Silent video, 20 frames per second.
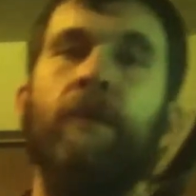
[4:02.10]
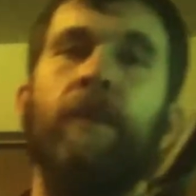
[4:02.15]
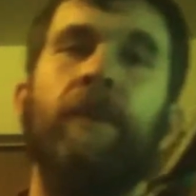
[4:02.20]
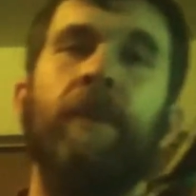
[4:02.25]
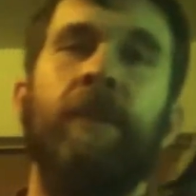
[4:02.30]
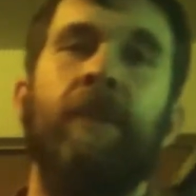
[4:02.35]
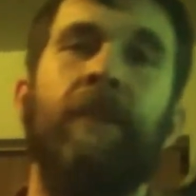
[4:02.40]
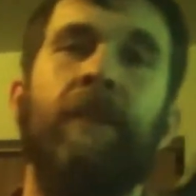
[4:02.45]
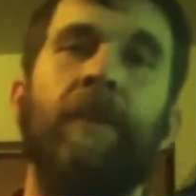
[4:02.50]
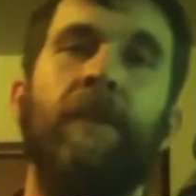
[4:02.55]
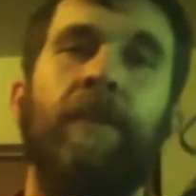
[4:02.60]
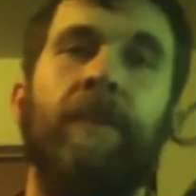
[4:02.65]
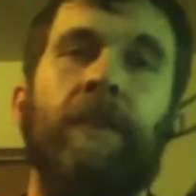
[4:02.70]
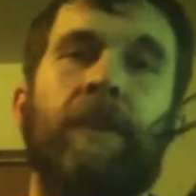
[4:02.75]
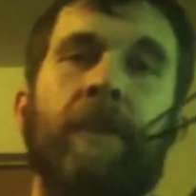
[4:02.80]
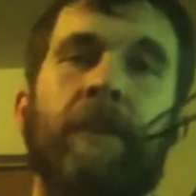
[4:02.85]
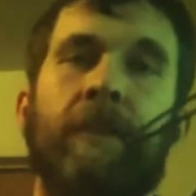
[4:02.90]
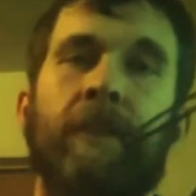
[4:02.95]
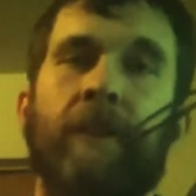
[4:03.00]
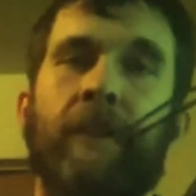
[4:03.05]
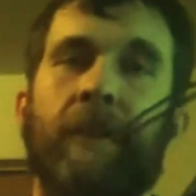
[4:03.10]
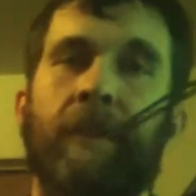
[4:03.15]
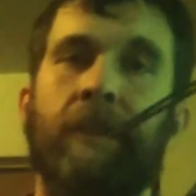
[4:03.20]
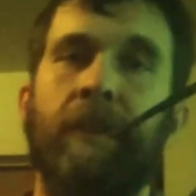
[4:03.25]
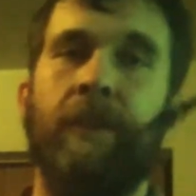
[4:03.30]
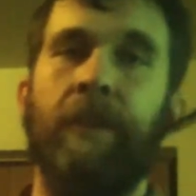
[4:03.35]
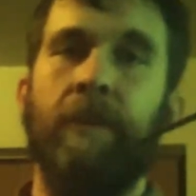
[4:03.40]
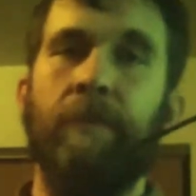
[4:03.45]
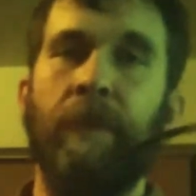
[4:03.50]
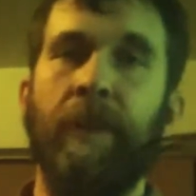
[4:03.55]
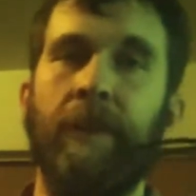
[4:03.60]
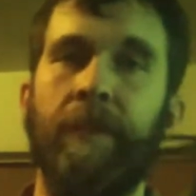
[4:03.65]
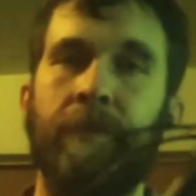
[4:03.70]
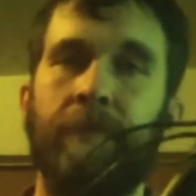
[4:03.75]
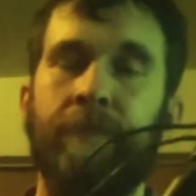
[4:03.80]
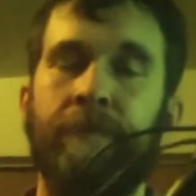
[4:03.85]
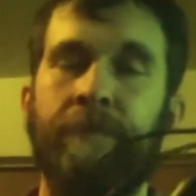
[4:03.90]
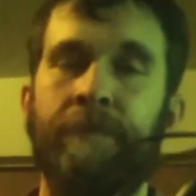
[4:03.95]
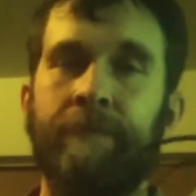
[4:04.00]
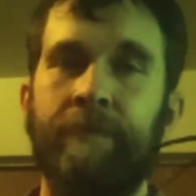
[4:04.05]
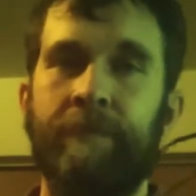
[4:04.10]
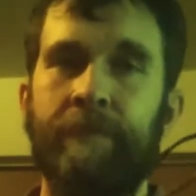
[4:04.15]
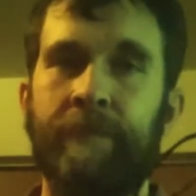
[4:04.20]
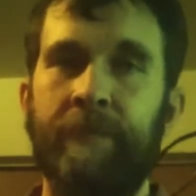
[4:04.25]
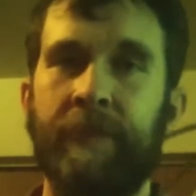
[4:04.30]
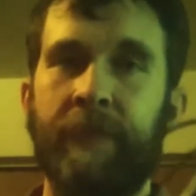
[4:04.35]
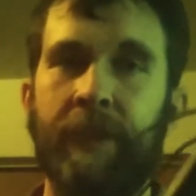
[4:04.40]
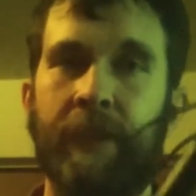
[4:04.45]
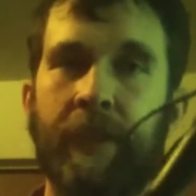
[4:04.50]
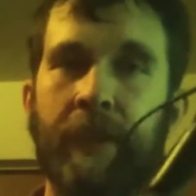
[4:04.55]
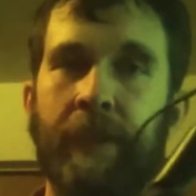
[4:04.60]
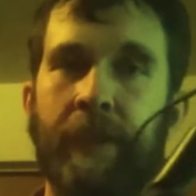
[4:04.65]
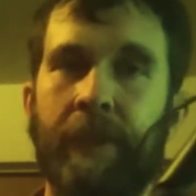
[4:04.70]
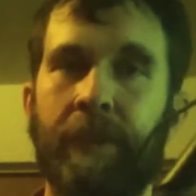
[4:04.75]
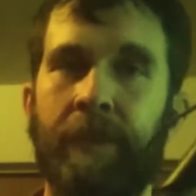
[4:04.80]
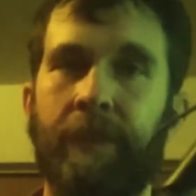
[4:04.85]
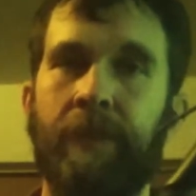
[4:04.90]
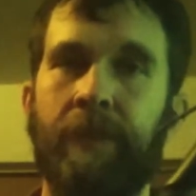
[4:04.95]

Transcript: one of the key things that I think about, that